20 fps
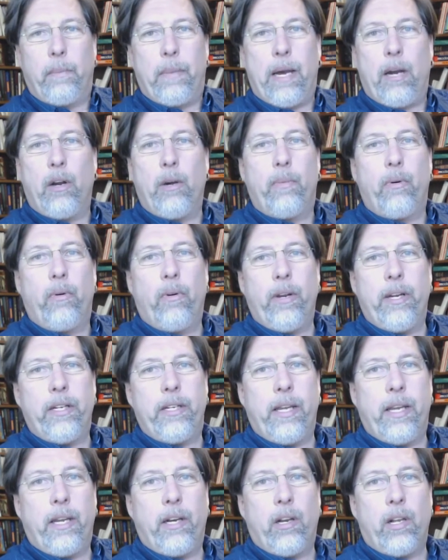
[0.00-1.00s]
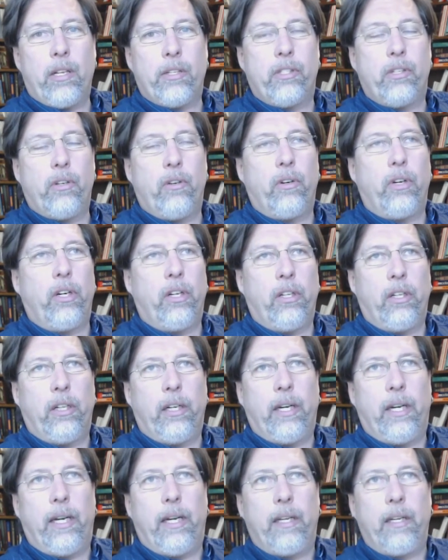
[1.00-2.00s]
PowerPoint and also
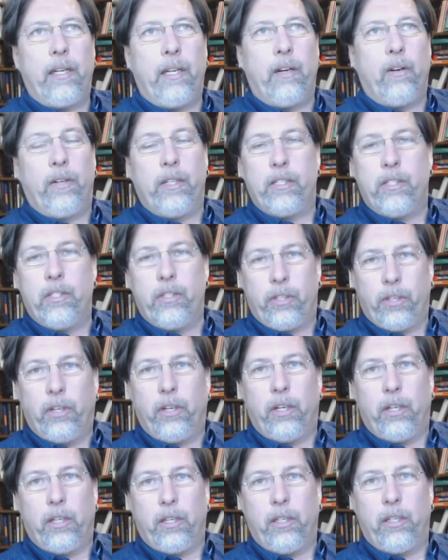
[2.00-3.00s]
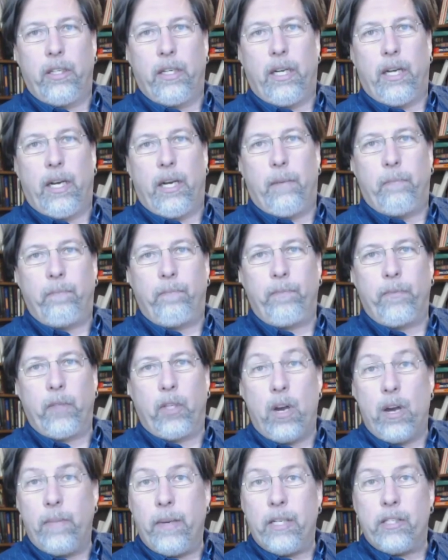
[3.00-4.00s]
her listen to her
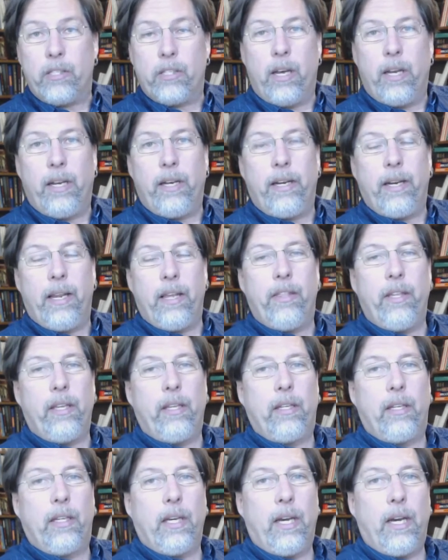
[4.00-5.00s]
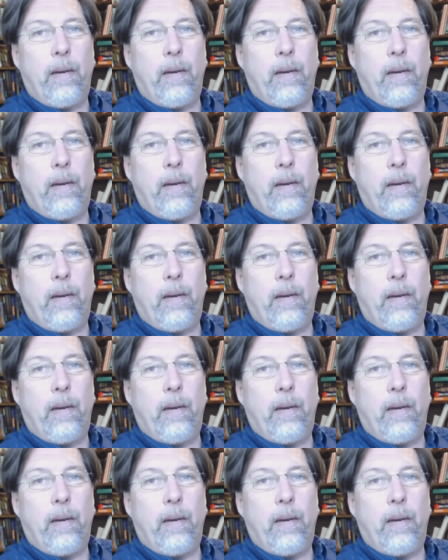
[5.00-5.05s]
comments on it, and I think